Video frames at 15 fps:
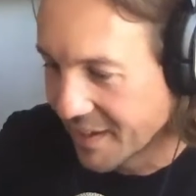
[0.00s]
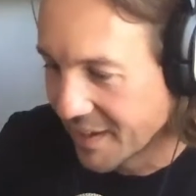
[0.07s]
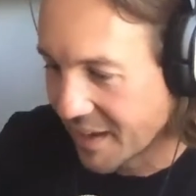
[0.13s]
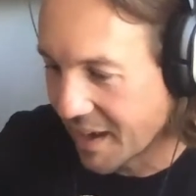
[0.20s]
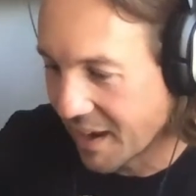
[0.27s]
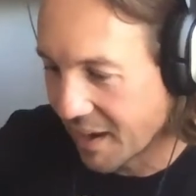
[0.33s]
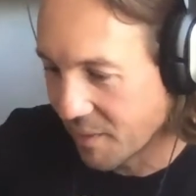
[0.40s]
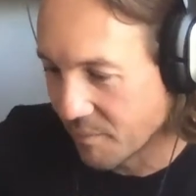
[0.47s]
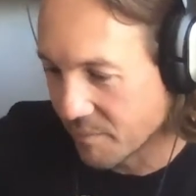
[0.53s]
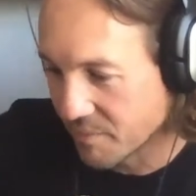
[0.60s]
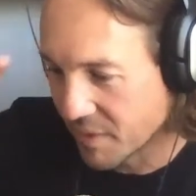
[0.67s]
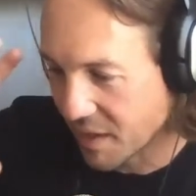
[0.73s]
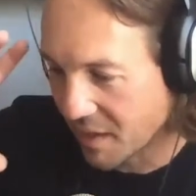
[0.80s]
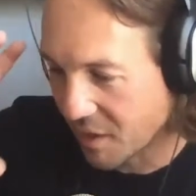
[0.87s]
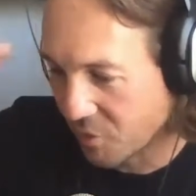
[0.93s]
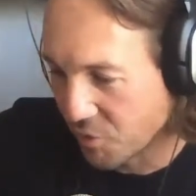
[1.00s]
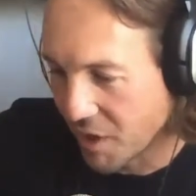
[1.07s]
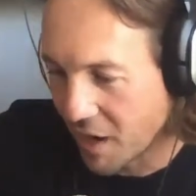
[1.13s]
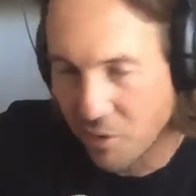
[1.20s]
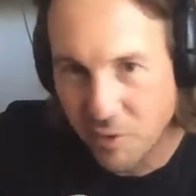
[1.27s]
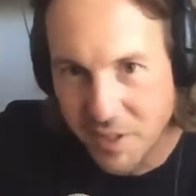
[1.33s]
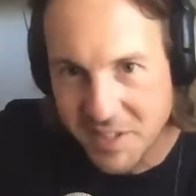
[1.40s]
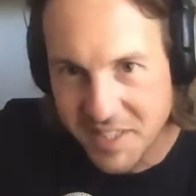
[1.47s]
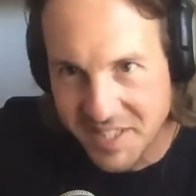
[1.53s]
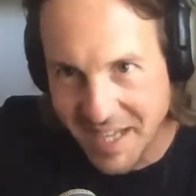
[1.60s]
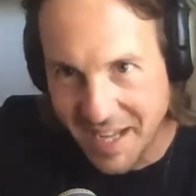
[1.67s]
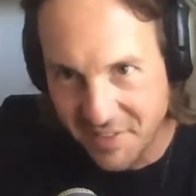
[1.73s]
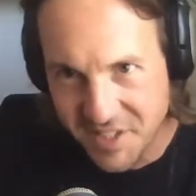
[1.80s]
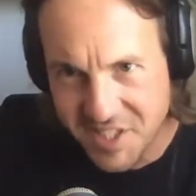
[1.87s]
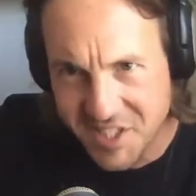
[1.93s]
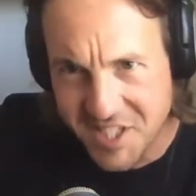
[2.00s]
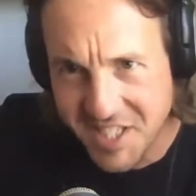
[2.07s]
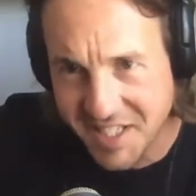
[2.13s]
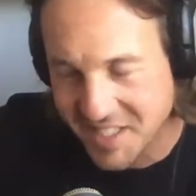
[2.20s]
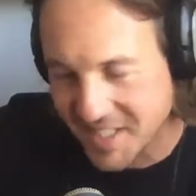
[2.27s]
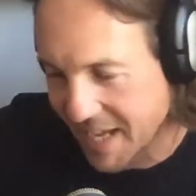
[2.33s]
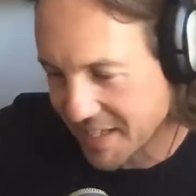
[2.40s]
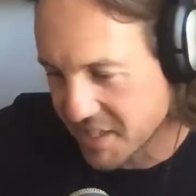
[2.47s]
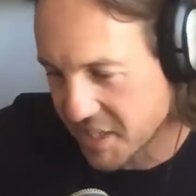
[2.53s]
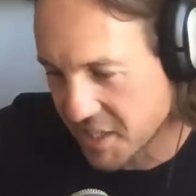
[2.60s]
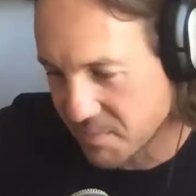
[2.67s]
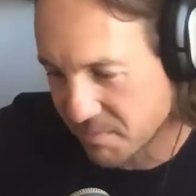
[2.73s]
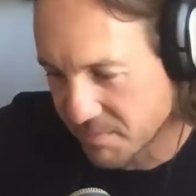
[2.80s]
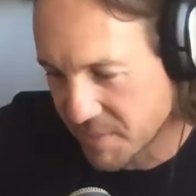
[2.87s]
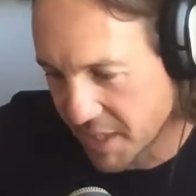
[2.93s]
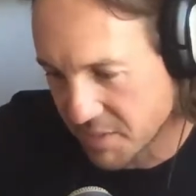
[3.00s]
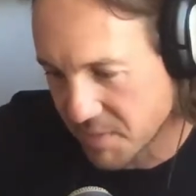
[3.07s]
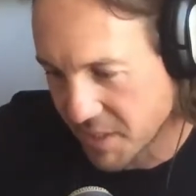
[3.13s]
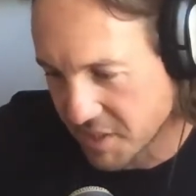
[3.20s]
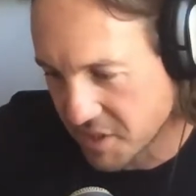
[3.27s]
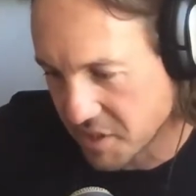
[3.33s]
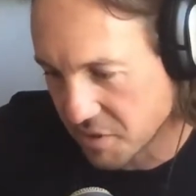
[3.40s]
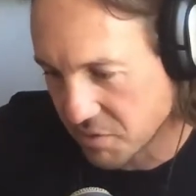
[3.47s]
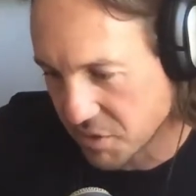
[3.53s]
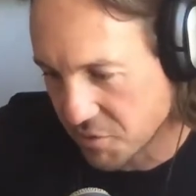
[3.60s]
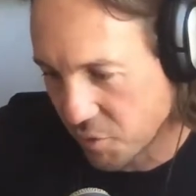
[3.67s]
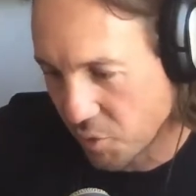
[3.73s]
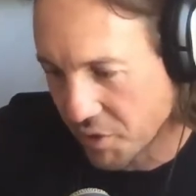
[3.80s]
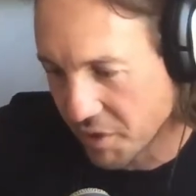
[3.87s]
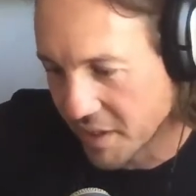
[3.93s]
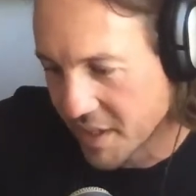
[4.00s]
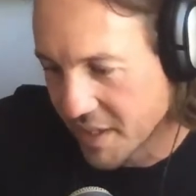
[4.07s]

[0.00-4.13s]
Um, I'll, re I'll read this out. This is the exact text message that was forwarded.